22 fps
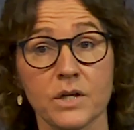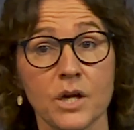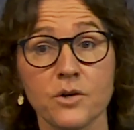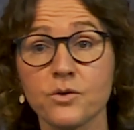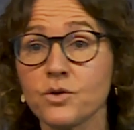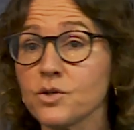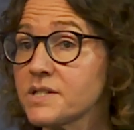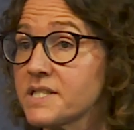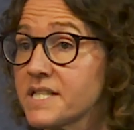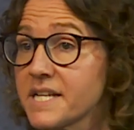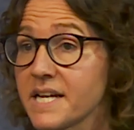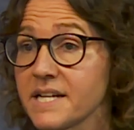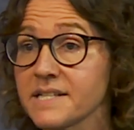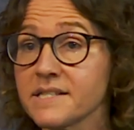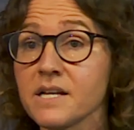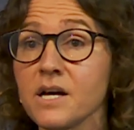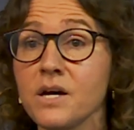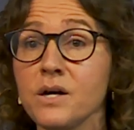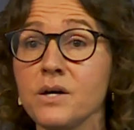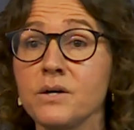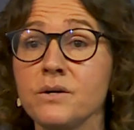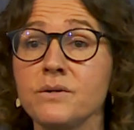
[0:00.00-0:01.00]
local
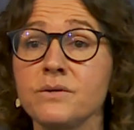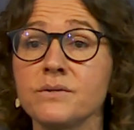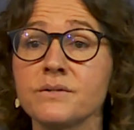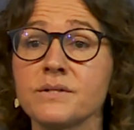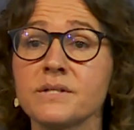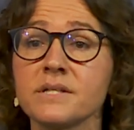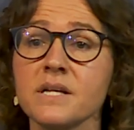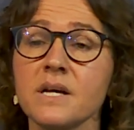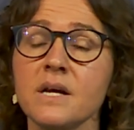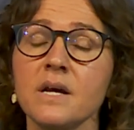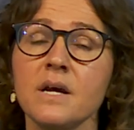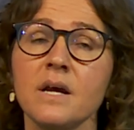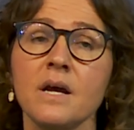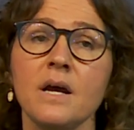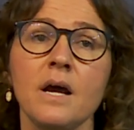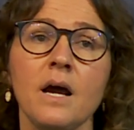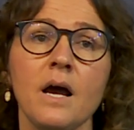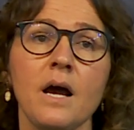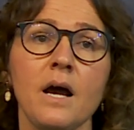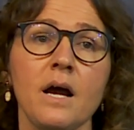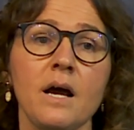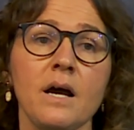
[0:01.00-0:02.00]
CSOs,
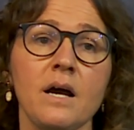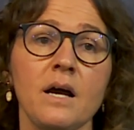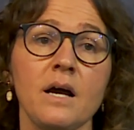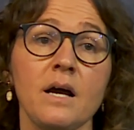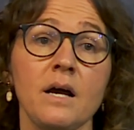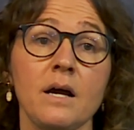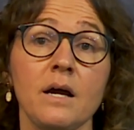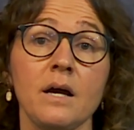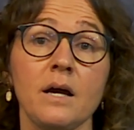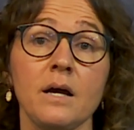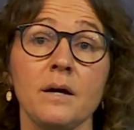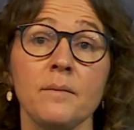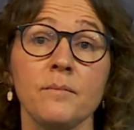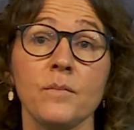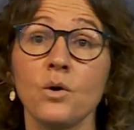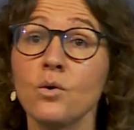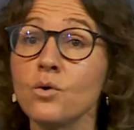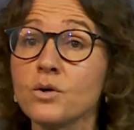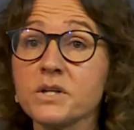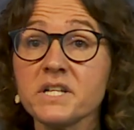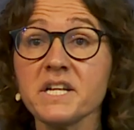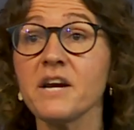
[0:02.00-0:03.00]

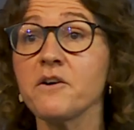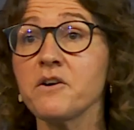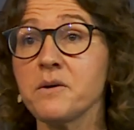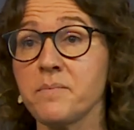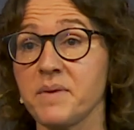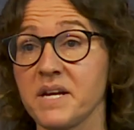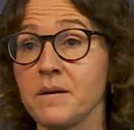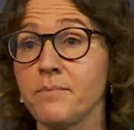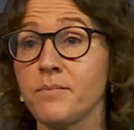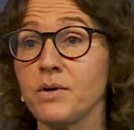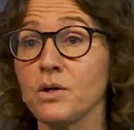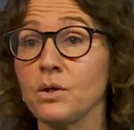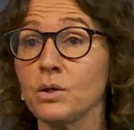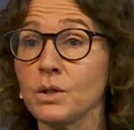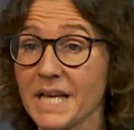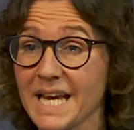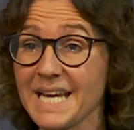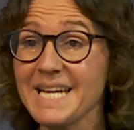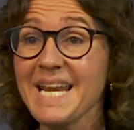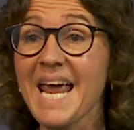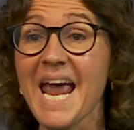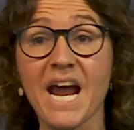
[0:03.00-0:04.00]
ordinary people
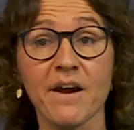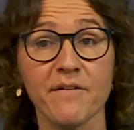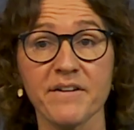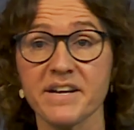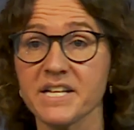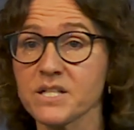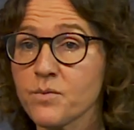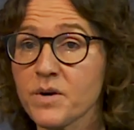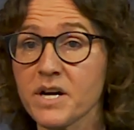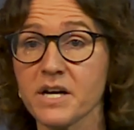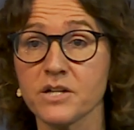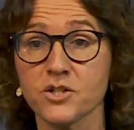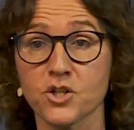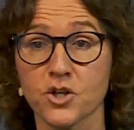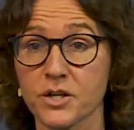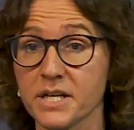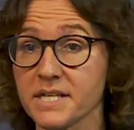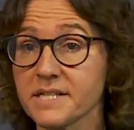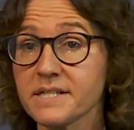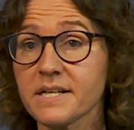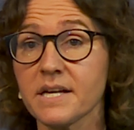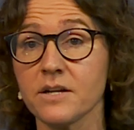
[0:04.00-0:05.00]
in areas where a
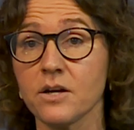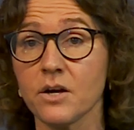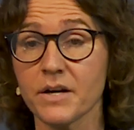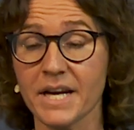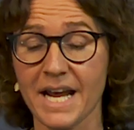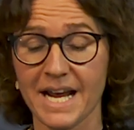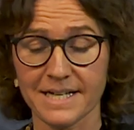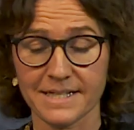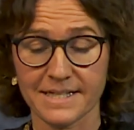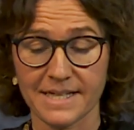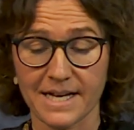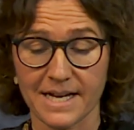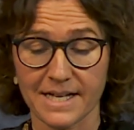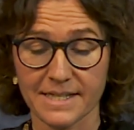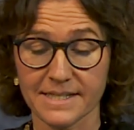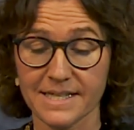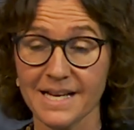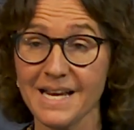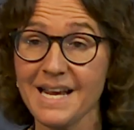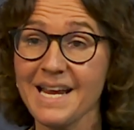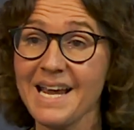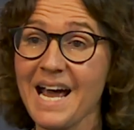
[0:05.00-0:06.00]
journalist cannot access.